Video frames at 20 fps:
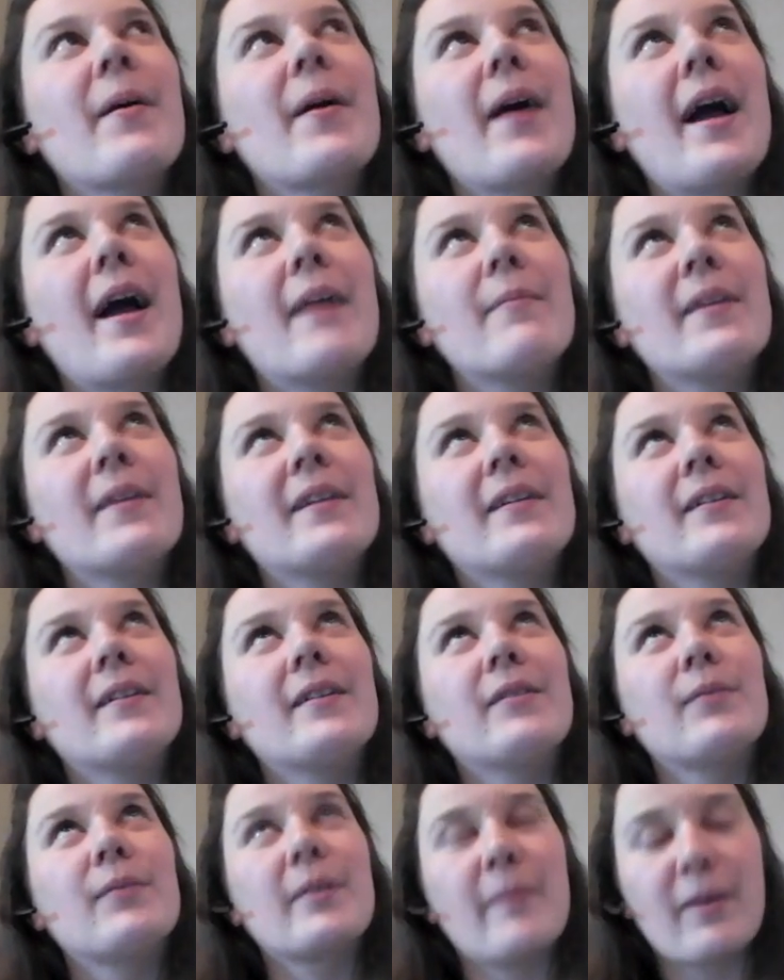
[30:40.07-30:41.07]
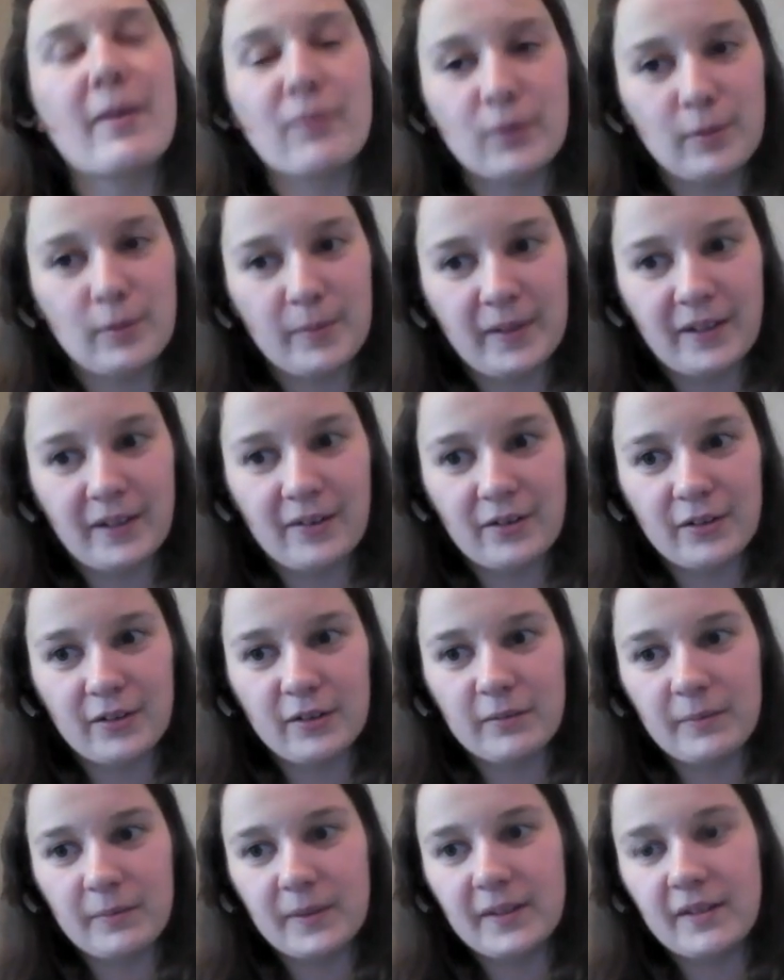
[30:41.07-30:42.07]
I'm in one of my role play
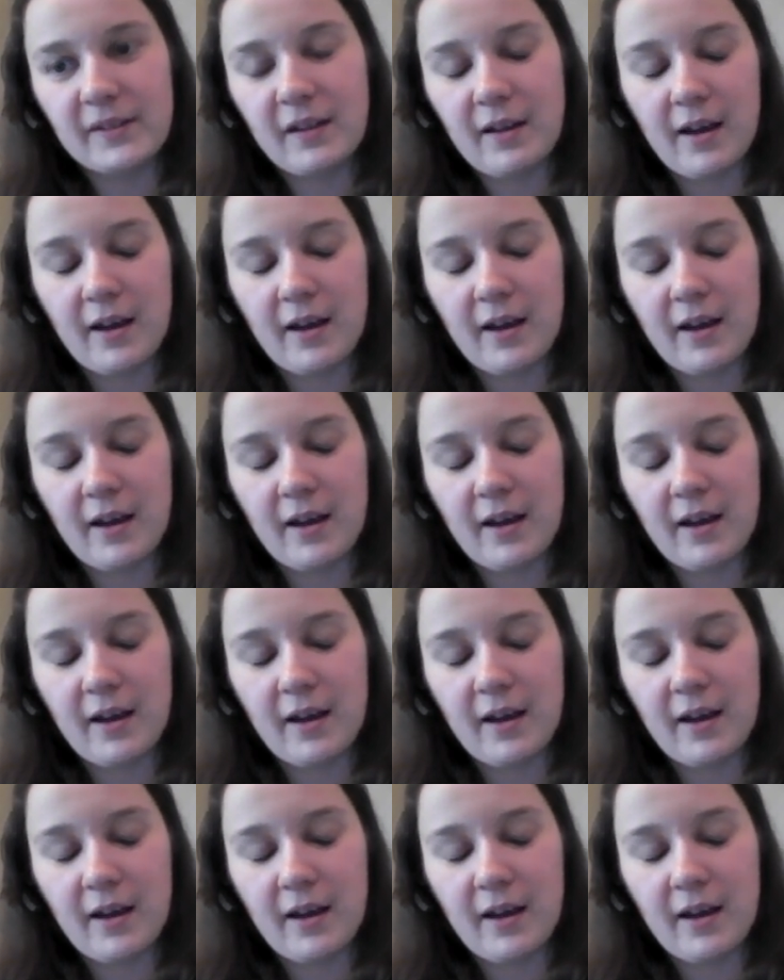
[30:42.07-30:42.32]
groups.